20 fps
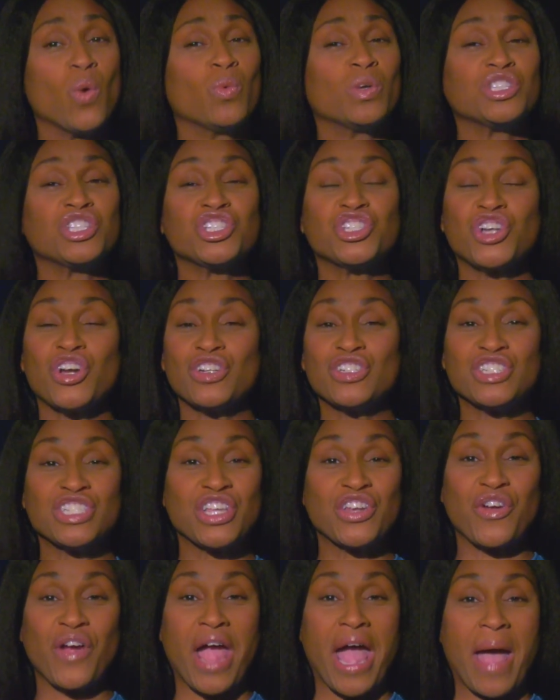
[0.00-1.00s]
With the Church
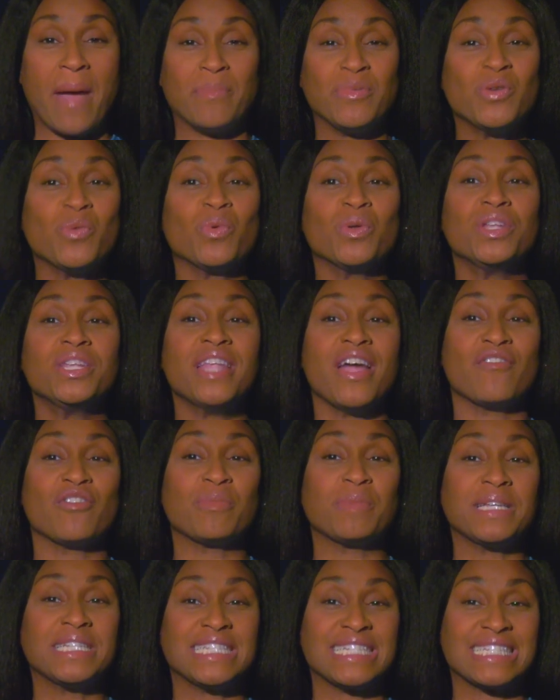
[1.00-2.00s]
Center app, you will
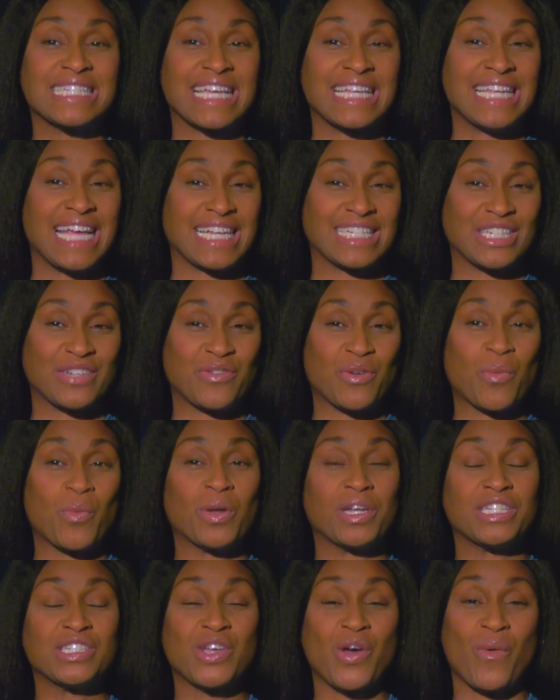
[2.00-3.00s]
never be disconnected from
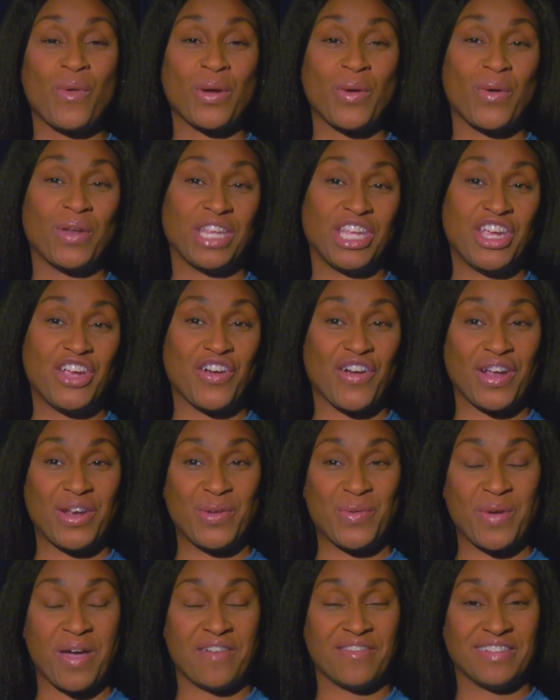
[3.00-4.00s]
what is going on here in
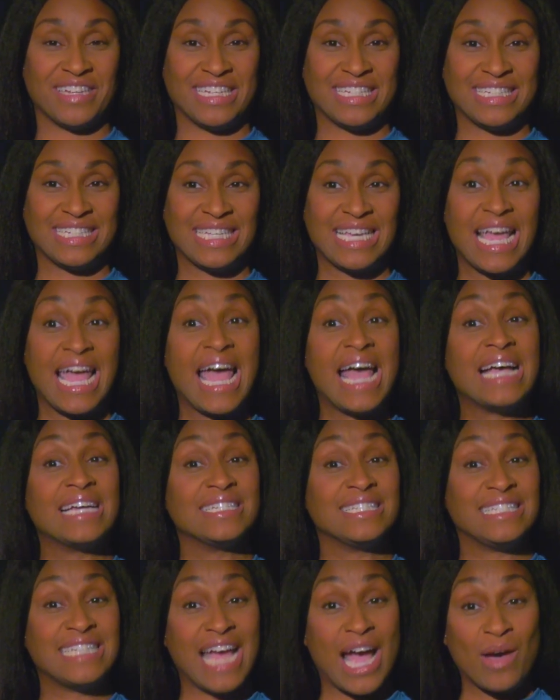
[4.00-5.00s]
New Covenant.
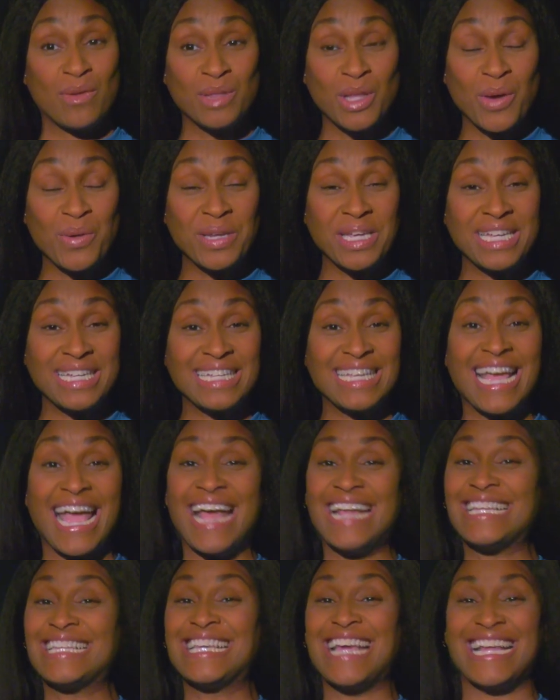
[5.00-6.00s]
Download it
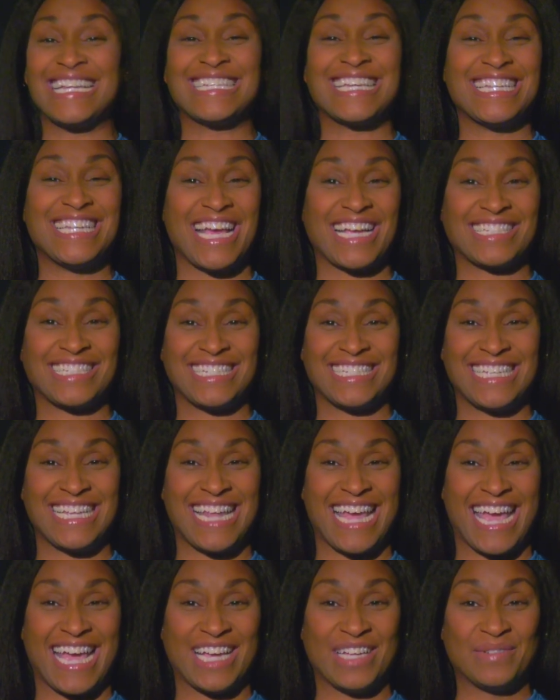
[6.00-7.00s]
and get connected
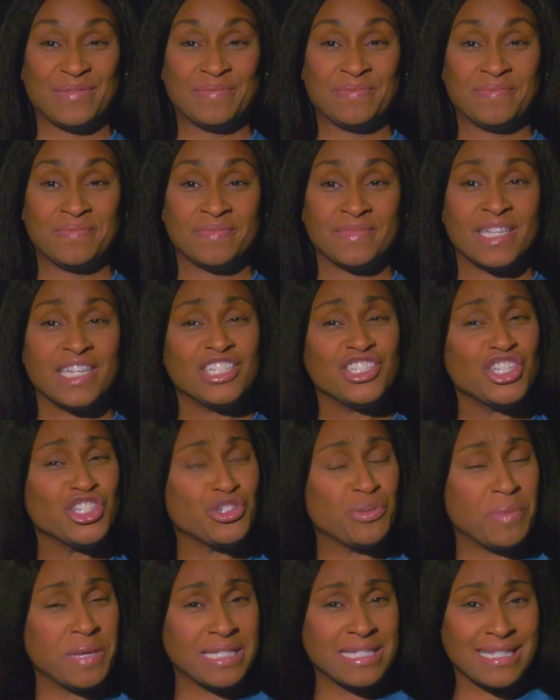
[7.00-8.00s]
today.
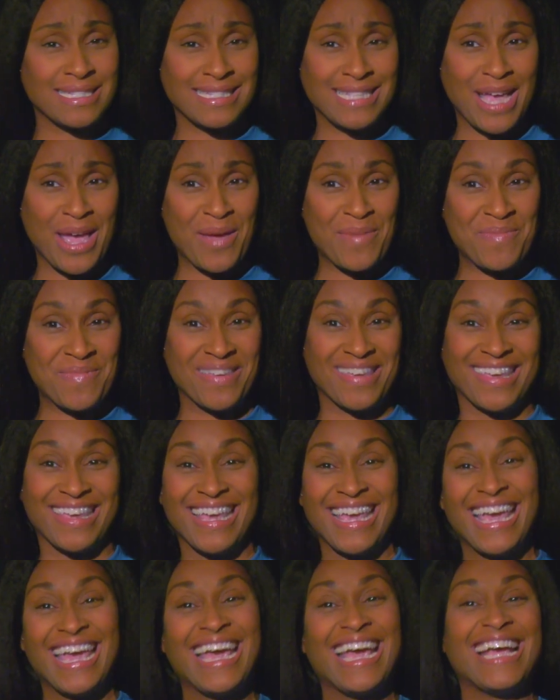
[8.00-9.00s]
Did you miss a step?
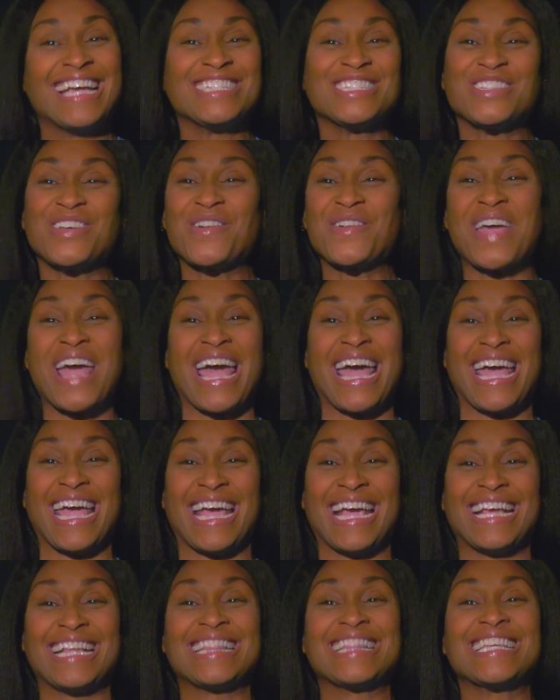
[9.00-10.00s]
It's
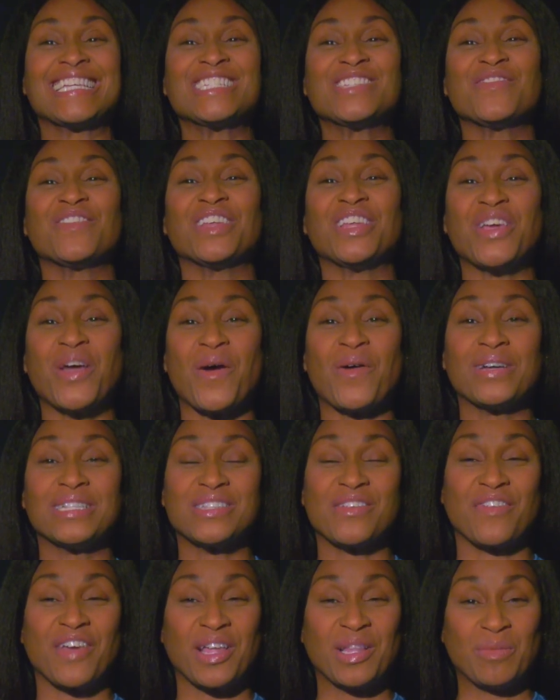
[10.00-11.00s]
okay. This video
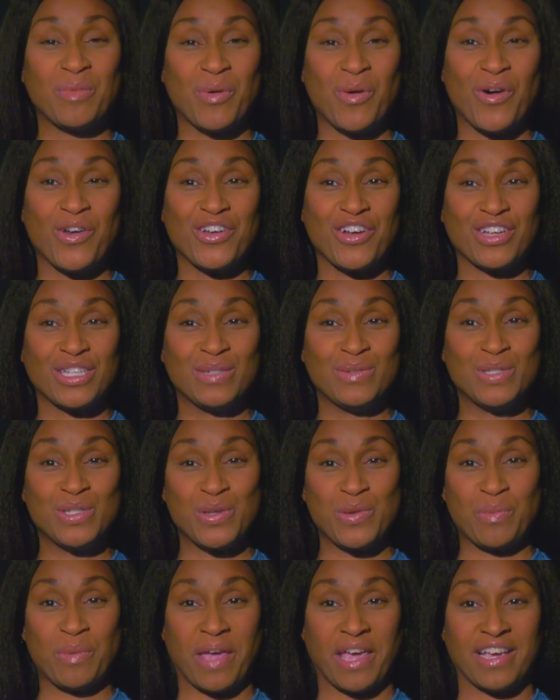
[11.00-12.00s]
is available on our
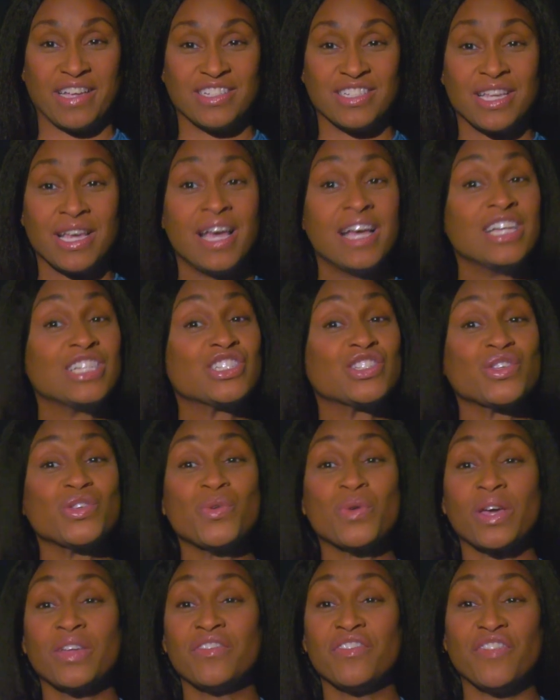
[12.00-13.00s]
YouTube page, so
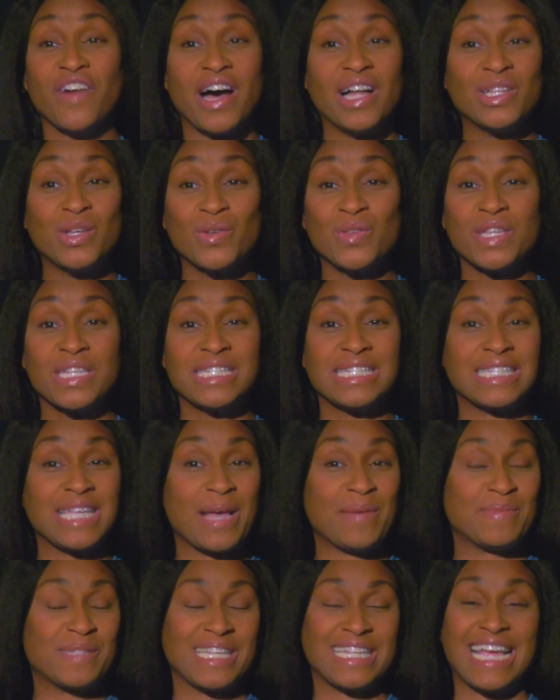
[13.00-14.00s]
you can follow these
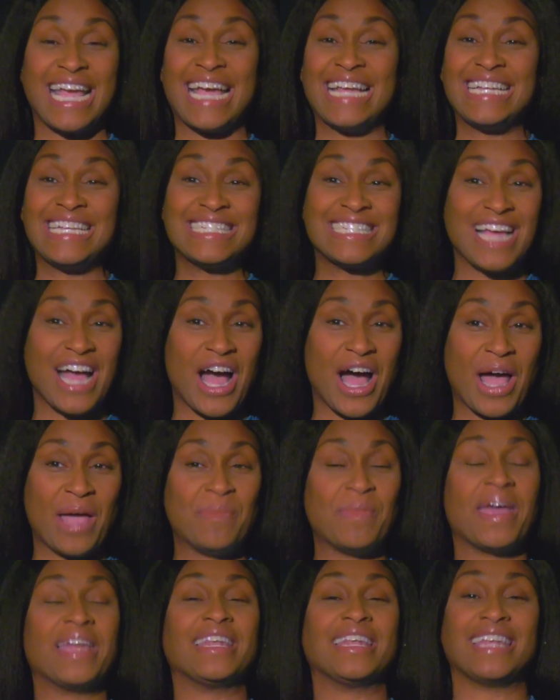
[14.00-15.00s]
steps at any
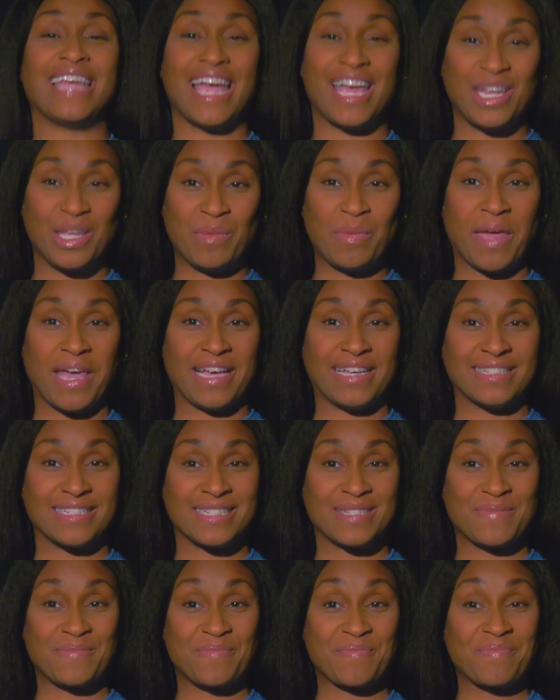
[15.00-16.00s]
time and at any
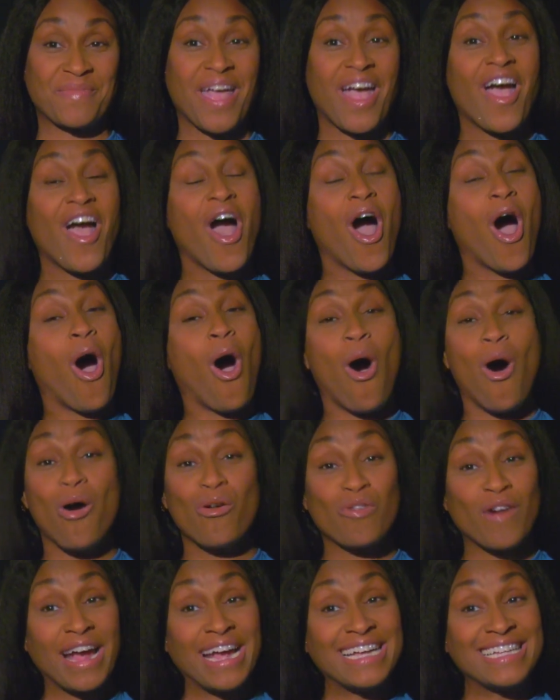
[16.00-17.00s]
pace.
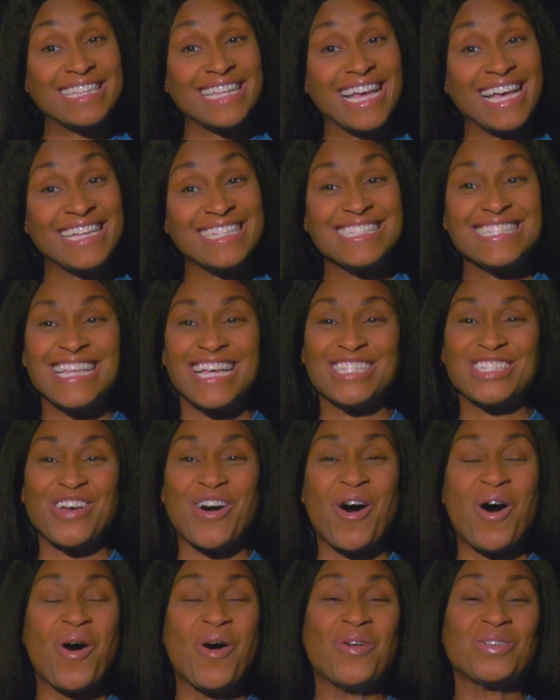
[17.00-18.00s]
All right, class, that's
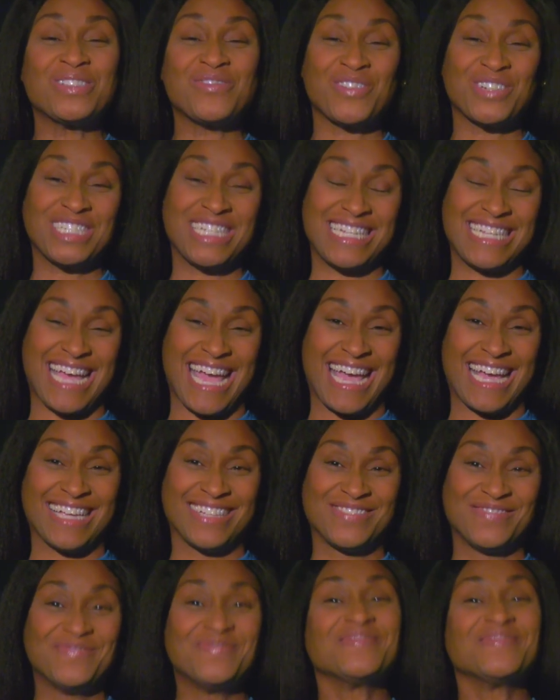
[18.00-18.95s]
all for today.